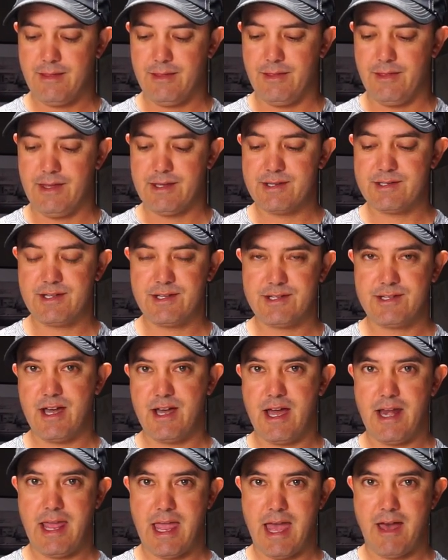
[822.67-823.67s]
This does
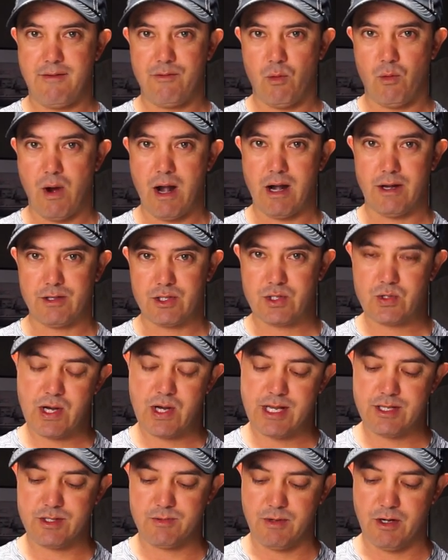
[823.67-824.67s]
not have the wireless
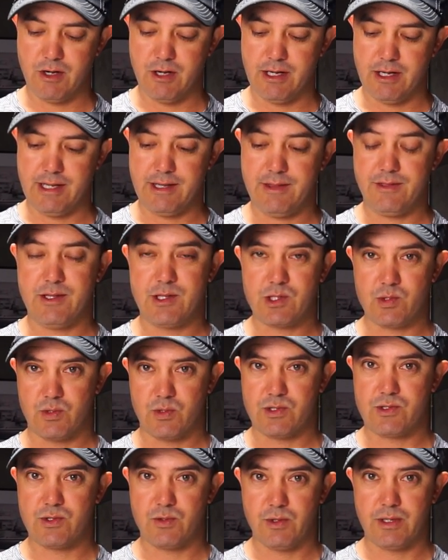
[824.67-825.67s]
transmitter in it. This
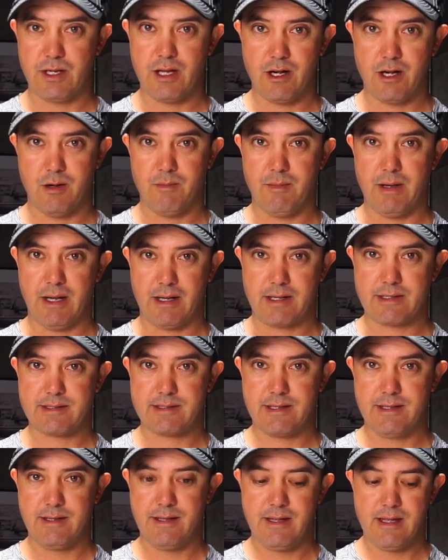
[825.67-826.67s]
was 300
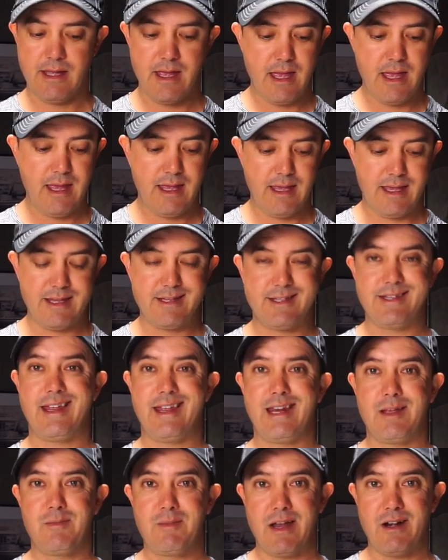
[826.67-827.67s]
bucks. Is it
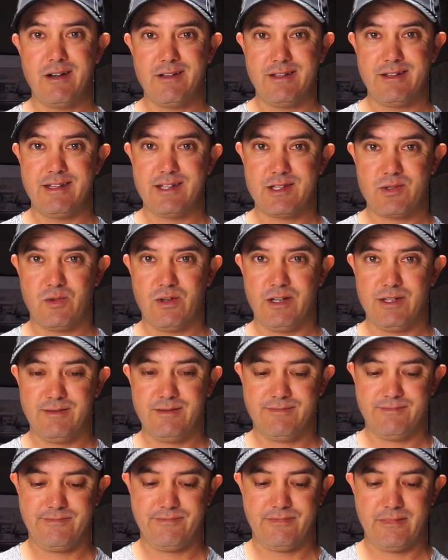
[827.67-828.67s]
any better than this
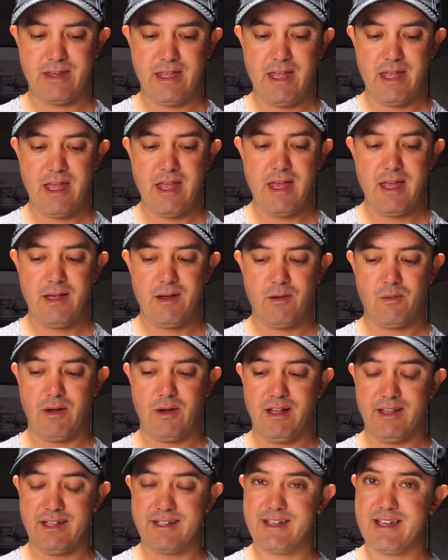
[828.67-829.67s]
one?
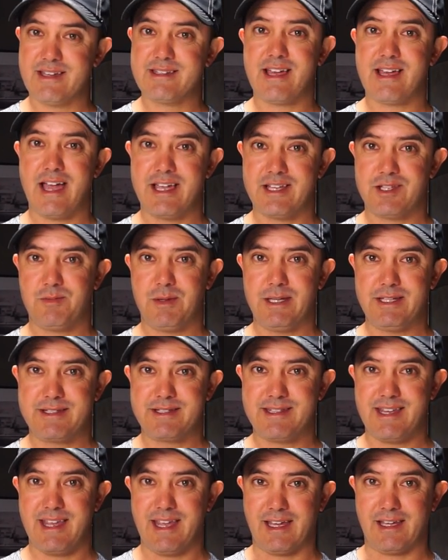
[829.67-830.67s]
Well, it does high
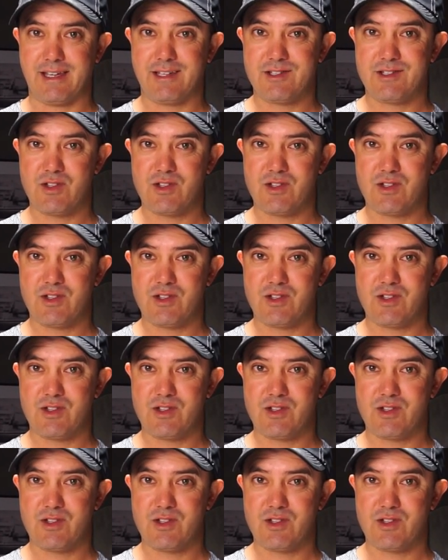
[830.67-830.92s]
speed sync.